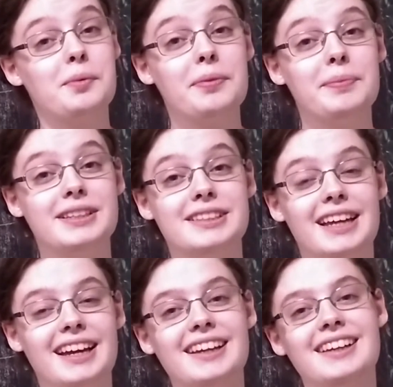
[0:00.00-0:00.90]
with me
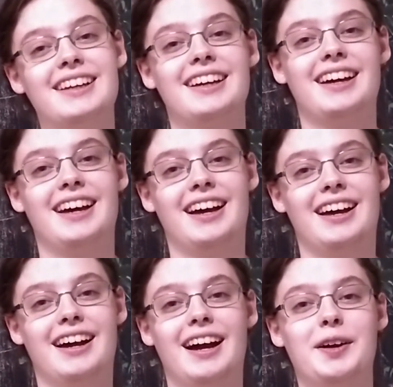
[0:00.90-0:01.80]
today.
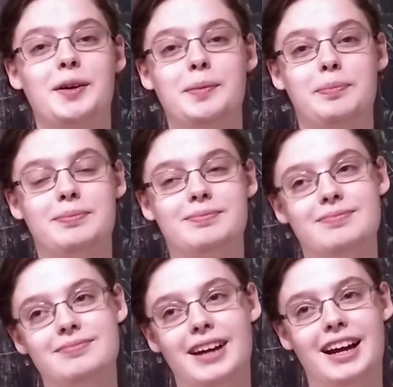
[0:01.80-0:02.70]
I hope
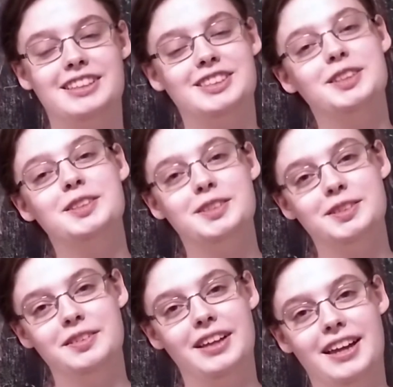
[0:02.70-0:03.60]
I showed you
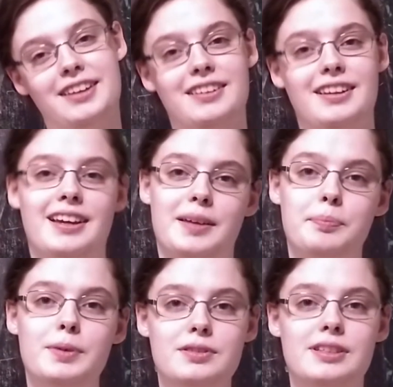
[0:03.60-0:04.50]
that at
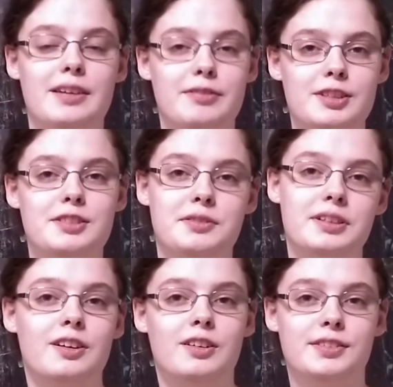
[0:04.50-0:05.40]
most levels you can
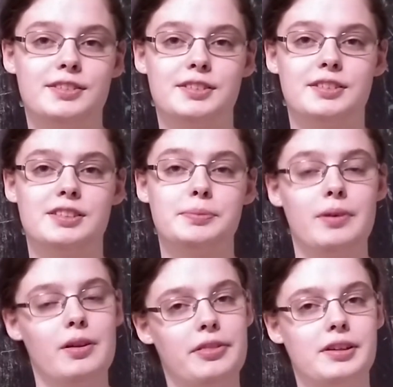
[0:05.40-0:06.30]
alter
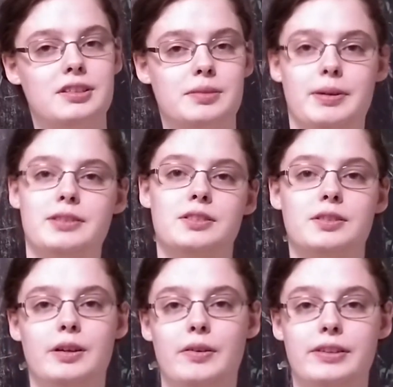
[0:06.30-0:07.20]
small things about your
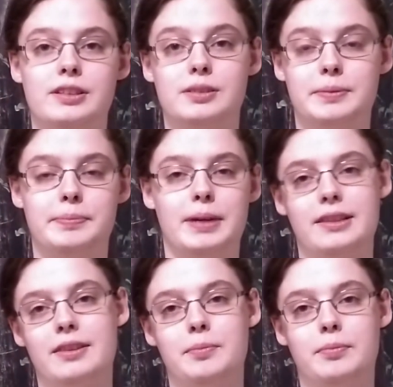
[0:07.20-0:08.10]
clothing to make
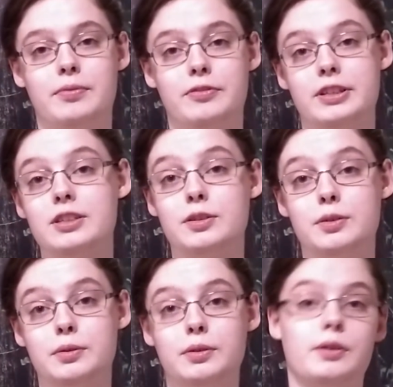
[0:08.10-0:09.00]
them fit
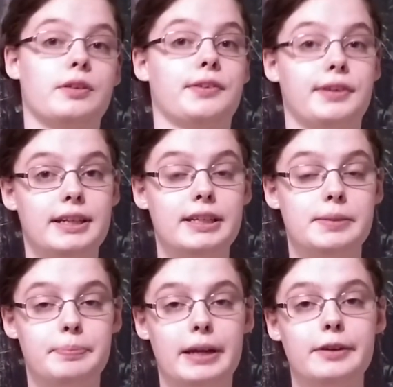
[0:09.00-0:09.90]
you or your needs
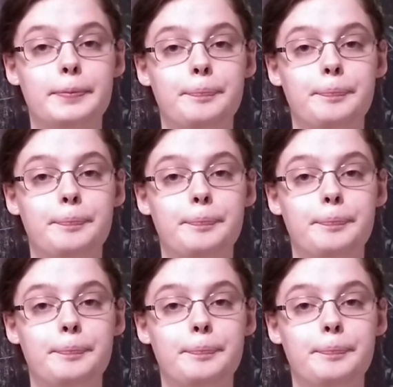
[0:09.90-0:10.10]
better.